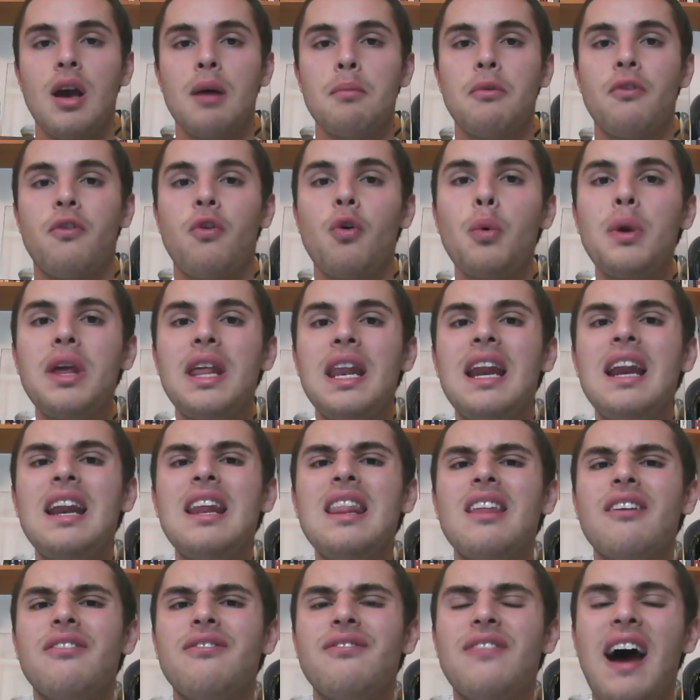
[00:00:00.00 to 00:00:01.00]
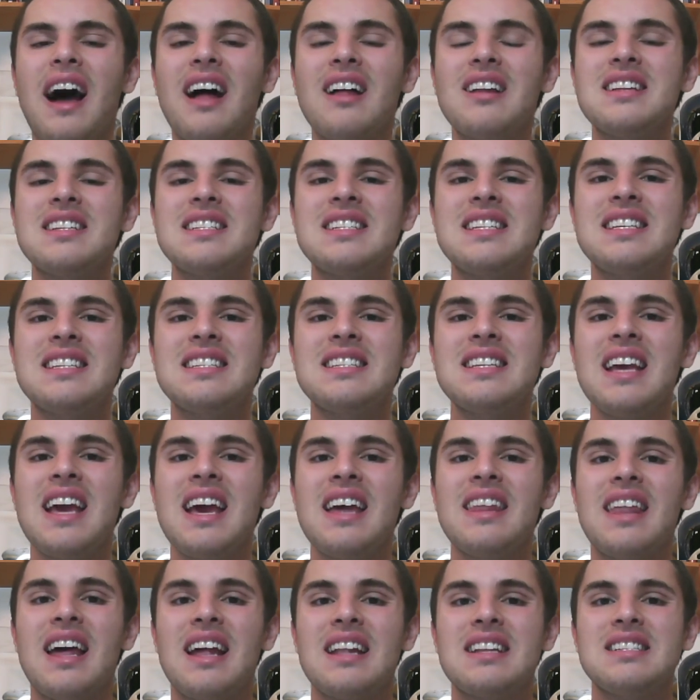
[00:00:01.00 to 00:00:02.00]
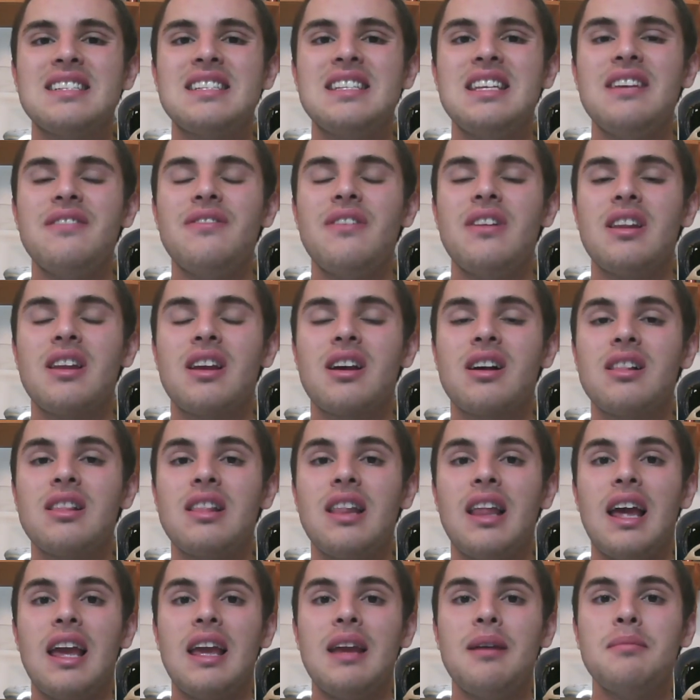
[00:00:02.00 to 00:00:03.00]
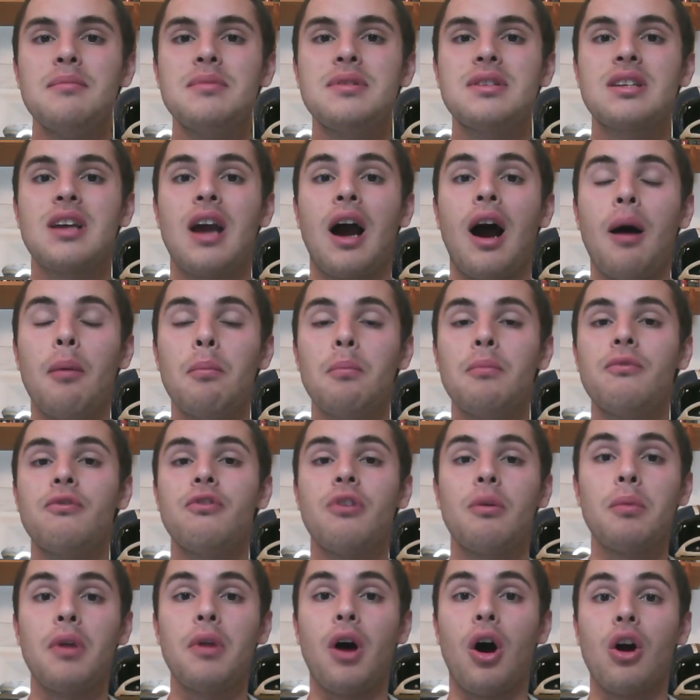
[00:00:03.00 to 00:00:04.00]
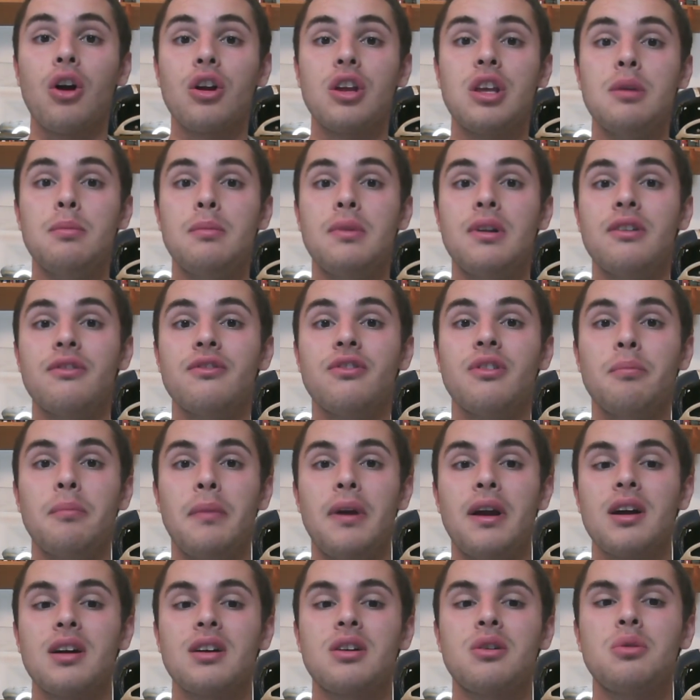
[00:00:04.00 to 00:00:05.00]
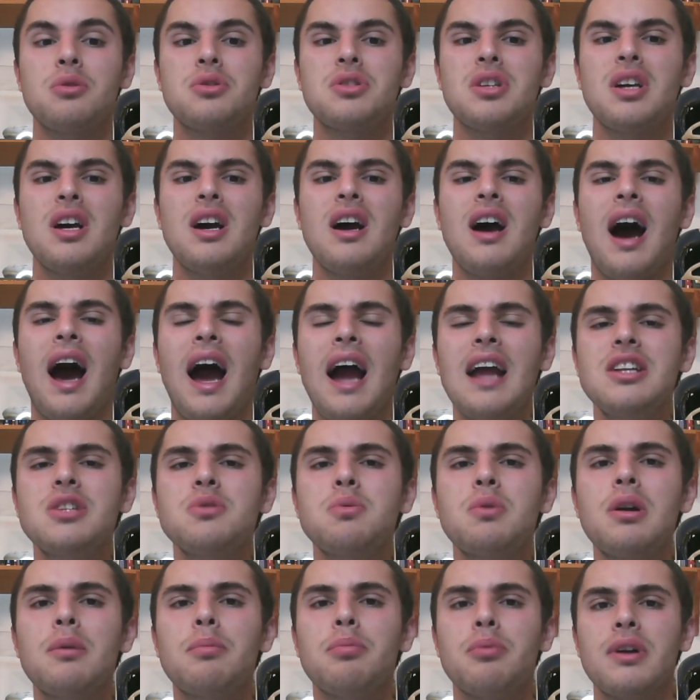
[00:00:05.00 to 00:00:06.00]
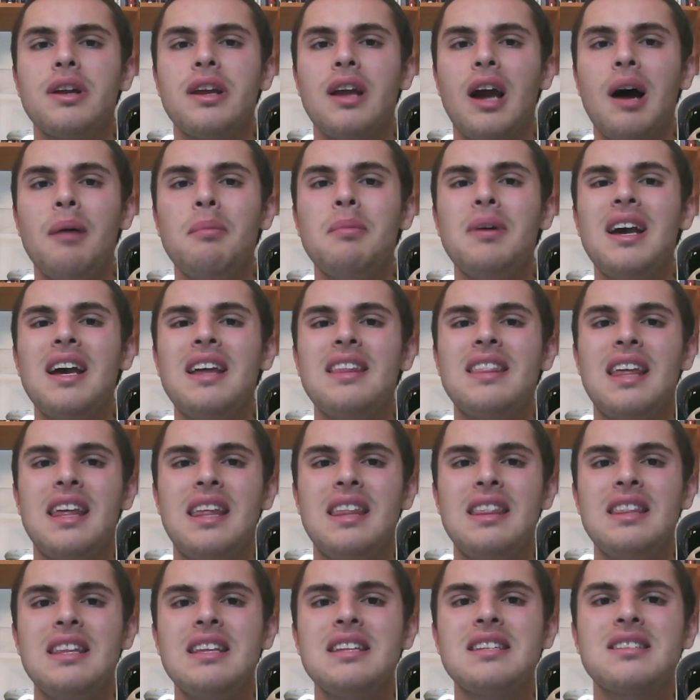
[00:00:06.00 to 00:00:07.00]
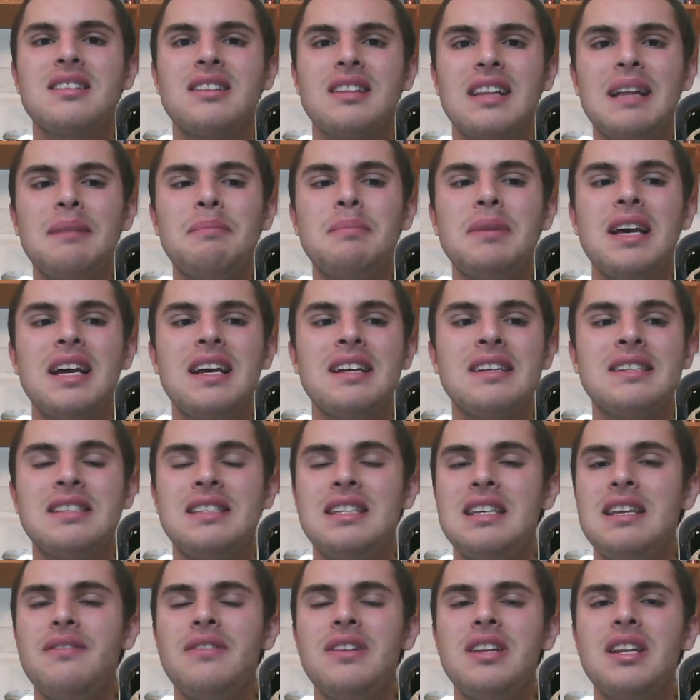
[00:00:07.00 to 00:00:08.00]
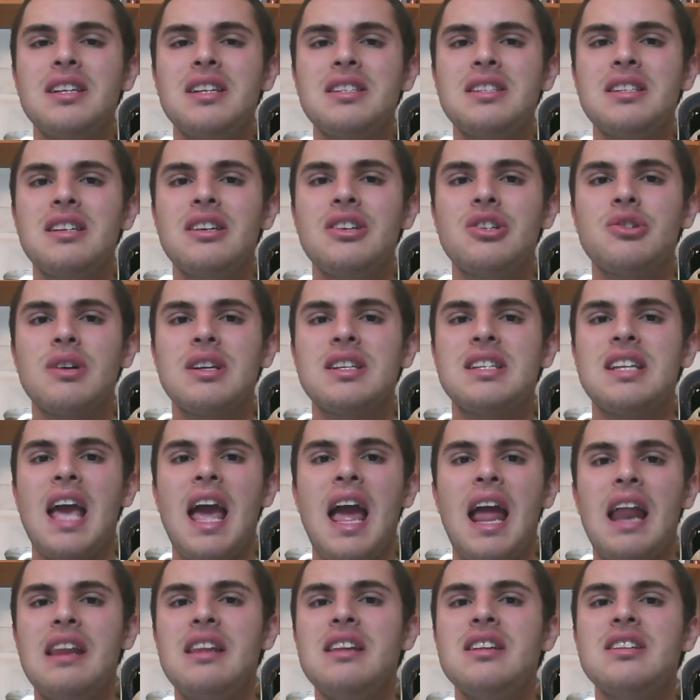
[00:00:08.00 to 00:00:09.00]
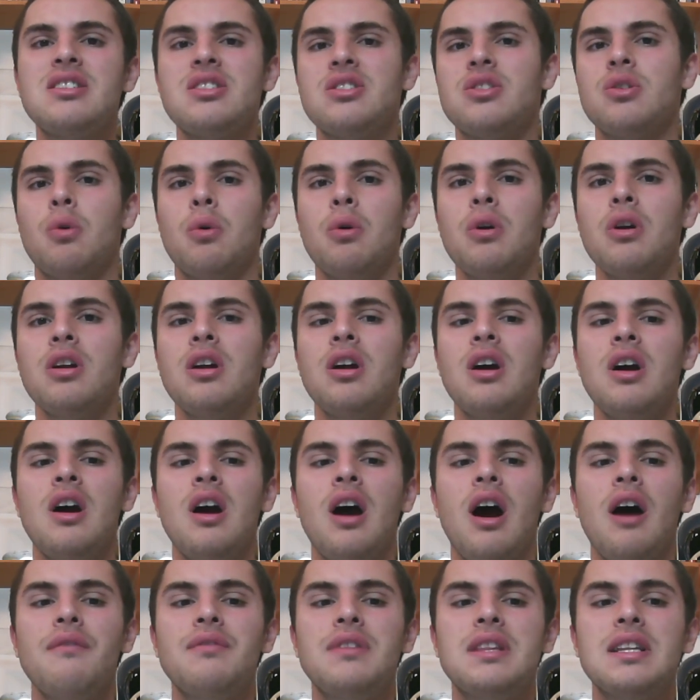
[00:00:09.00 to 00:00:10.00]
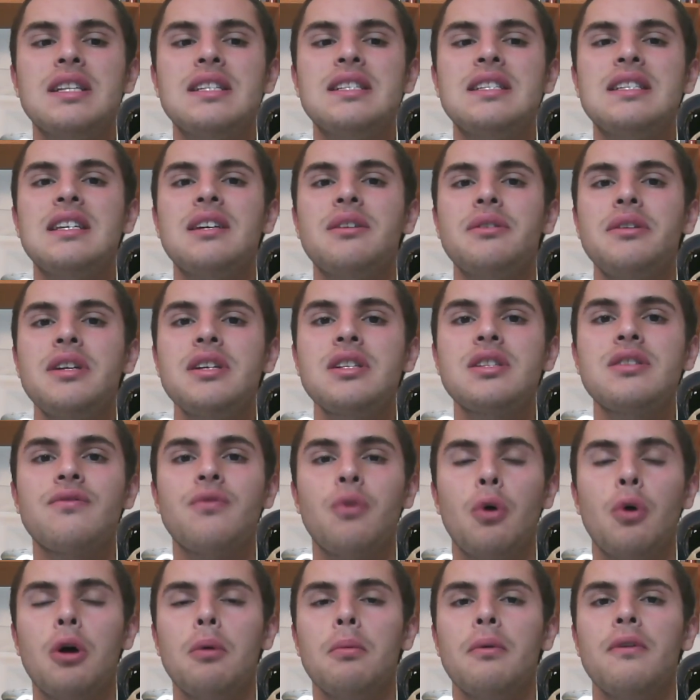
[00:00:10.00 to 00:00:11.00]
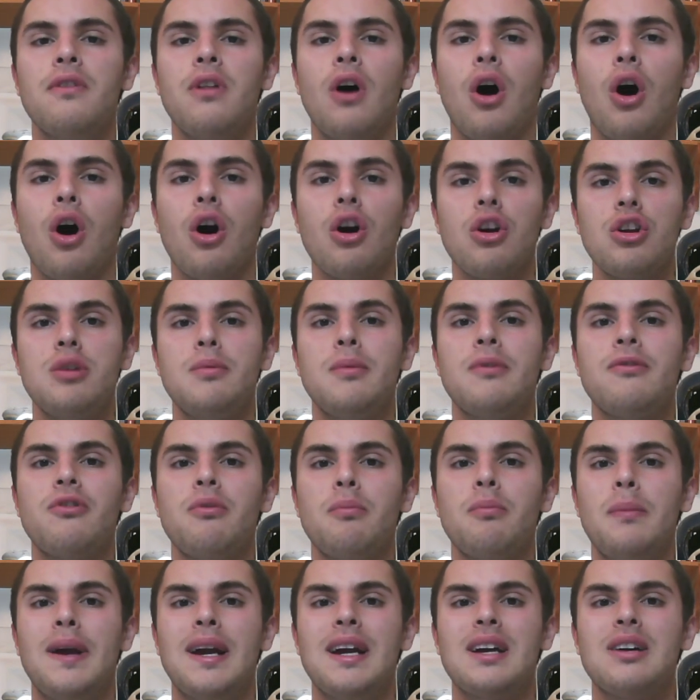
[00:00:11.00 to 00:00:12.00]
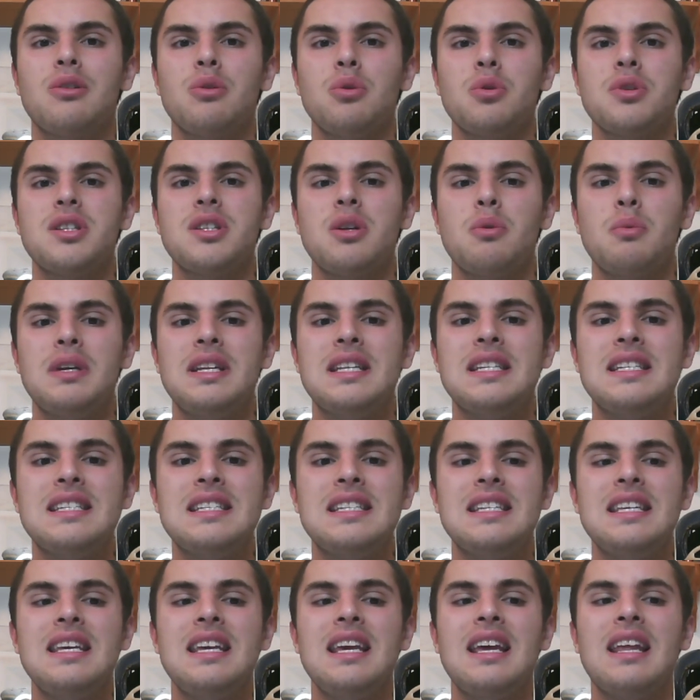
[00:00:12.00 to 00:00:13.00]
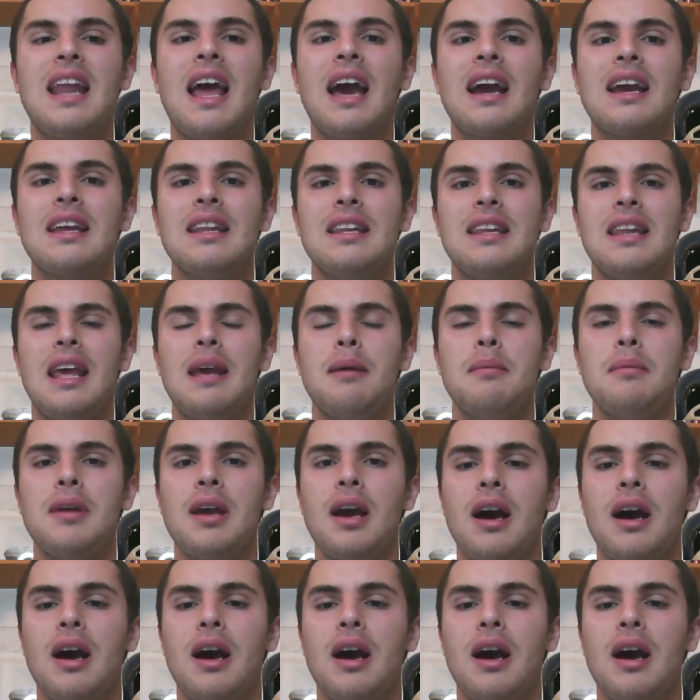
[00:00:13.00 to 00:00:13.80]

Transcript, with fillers: Before we get into the fallacies that Stephen claims come from the argument for miracles, I just want to bring up that in this clip, Stephen doesn't address any sort of the serious form of the argument for miracles that we see in academia.